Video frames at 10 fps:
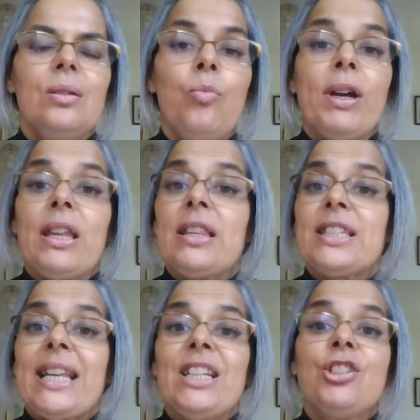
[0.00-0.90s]
Whether
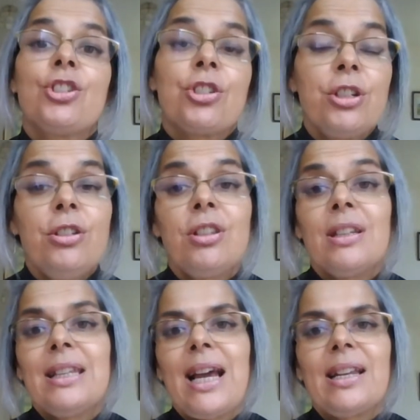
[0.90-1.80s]
there's any truth
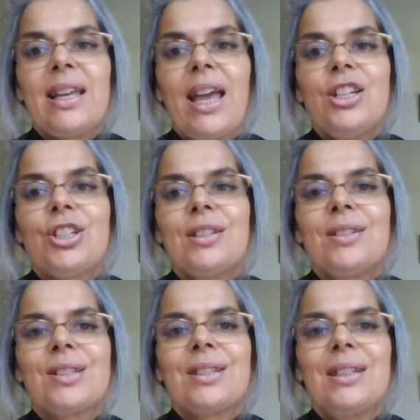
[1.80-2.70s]
in the
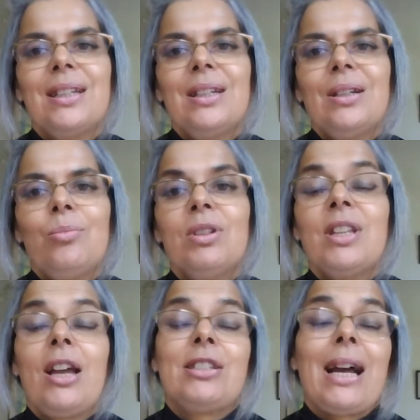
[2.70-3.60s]
allegations will
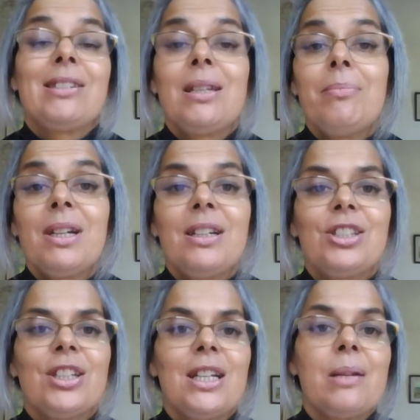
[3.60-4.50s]
no doubt
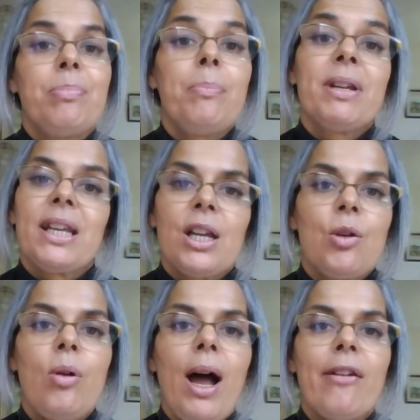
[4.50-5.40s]
emerge at a public
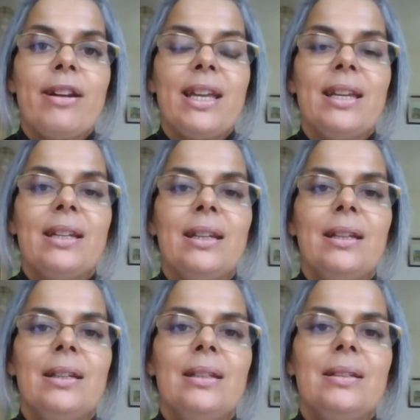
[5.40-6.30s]
inquiry,
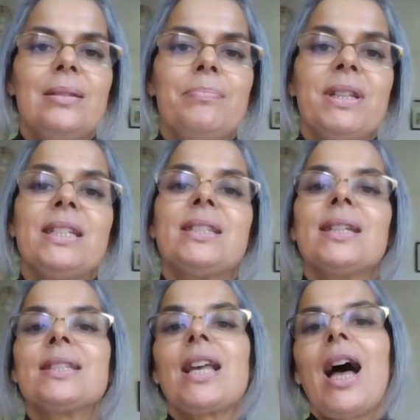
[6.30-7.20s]
but it
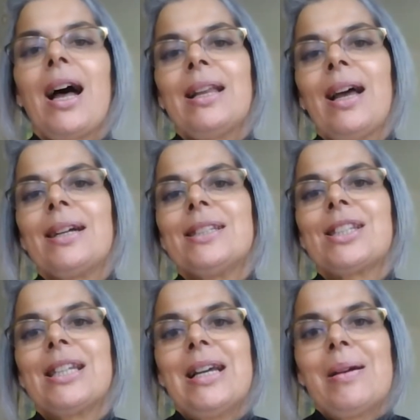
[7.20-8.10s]
does
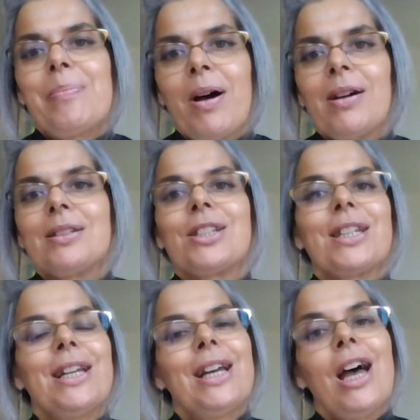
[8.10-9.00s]
highlight part
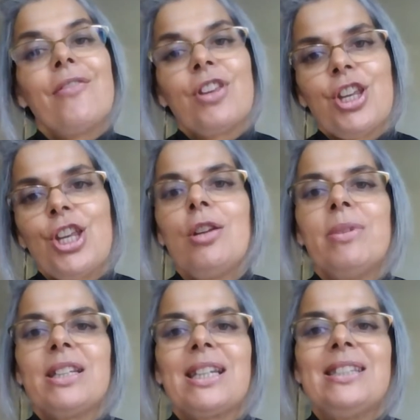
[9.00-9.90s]
of the
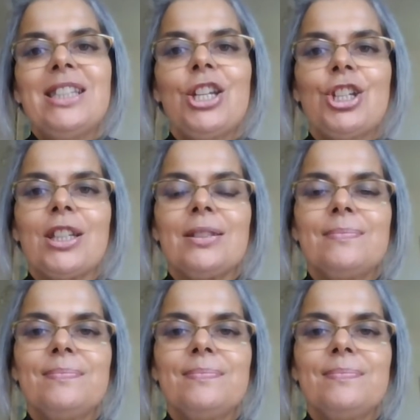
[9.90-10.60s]
human condition.